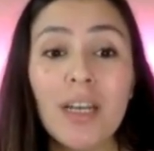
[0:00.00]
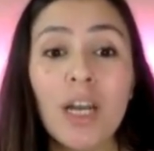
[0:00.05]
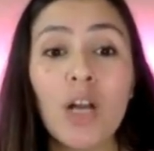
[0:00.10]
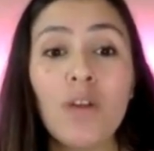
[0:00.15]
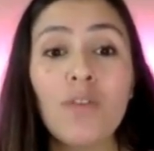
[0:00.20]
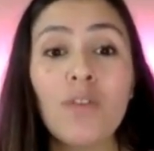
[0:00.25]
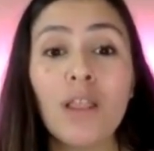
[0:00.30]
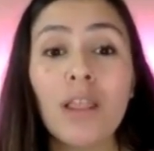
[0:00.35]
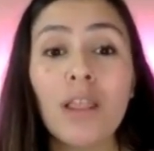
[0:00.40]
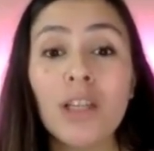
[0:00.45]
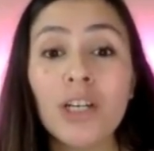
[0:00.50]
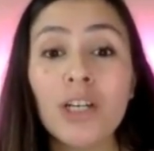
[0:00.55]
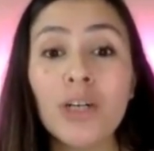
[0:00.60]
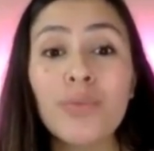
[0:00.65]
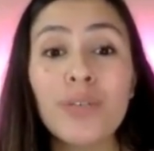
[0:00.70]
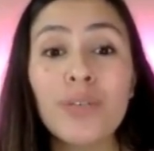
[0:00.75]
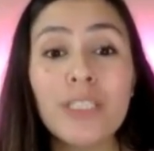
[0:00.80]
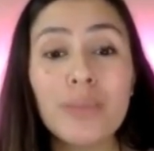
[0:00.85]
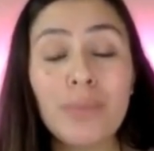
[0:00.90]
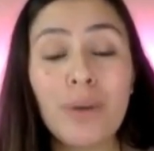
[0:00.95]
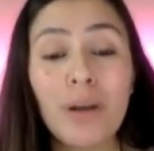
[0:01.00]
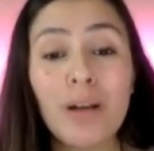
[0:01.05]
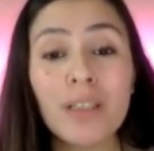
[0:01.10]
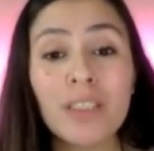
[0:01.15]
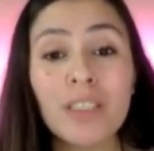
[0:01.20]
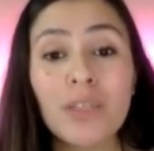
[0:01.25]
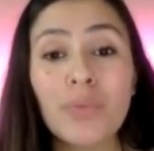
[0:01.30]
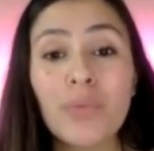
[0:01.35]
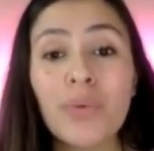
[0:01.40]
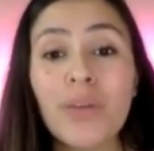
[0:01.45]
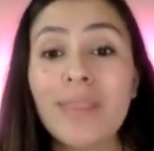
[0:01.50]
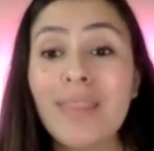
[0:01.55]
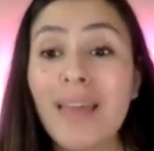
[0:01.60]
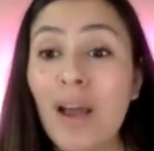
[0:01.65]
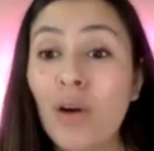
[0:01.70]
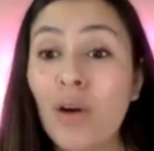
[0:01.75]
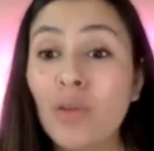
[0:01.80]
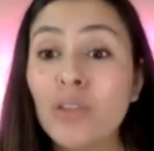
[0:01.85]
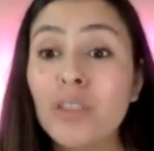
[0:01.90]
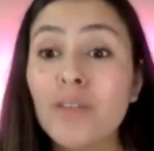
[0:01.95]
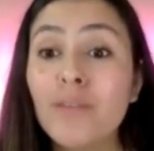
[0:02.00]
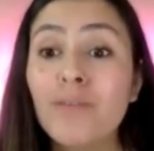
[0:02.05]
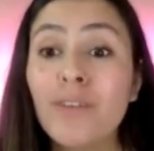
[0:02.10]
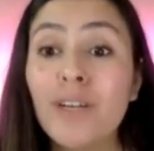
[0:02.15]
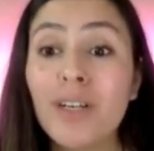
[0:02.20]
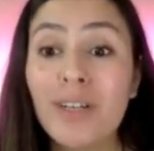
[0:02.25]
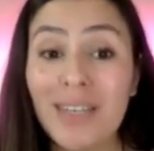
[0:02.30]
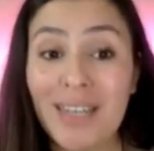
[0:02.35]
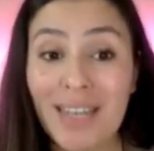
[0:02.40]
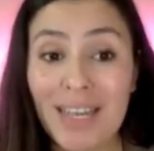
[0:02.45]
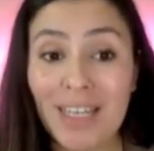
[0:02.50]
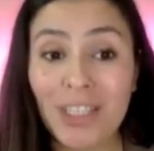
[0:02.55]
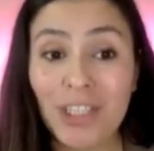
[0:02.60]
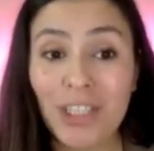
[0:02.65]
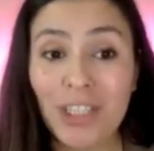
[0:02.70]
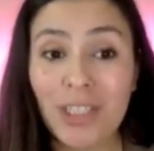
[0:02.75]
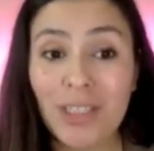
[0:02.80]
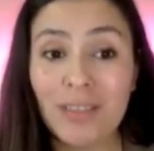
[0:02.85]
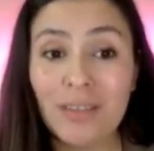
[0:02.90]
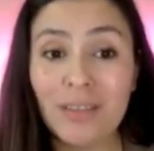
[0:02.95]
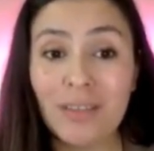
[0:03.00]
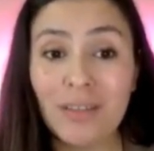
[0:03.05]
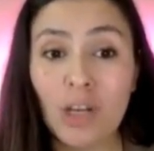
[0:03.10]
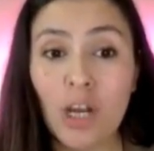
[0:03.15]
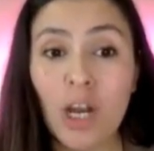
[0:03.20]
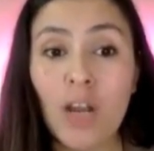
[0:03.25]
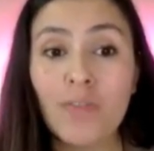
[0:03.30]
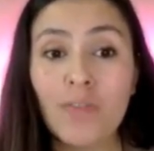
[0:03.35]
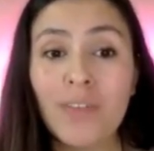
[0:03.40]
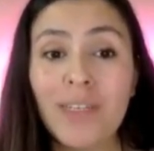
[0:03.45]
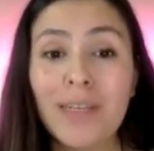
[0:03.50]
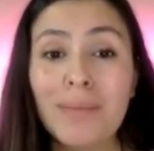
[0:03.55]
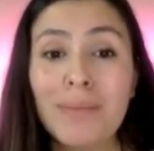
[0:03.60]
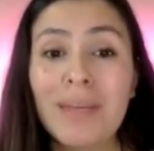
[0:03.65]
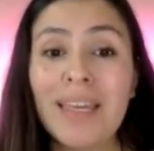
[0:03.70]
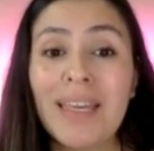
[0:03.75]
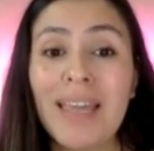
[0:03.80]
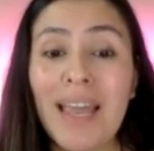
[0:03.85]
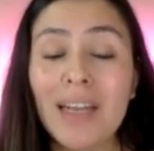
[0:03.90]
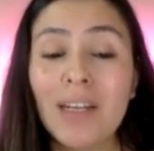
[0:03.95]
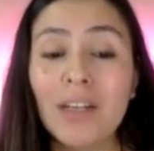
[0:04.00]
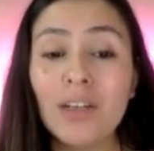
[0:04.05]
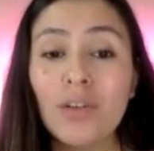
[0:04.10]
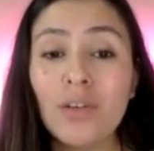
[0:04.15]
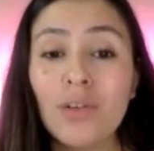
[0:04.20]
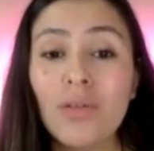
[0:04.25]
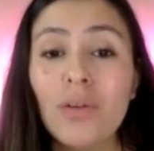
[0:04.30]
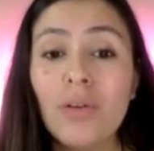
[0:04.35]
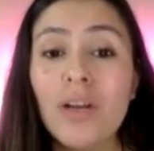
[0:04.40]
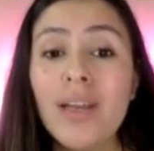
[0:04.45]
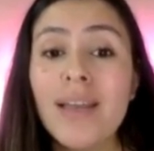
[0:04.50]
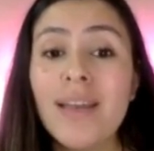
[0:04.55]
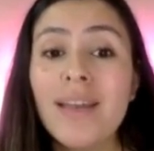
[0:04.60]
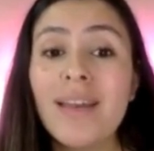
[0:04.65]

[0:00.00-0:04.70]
of a learned response without variation, often a mechanical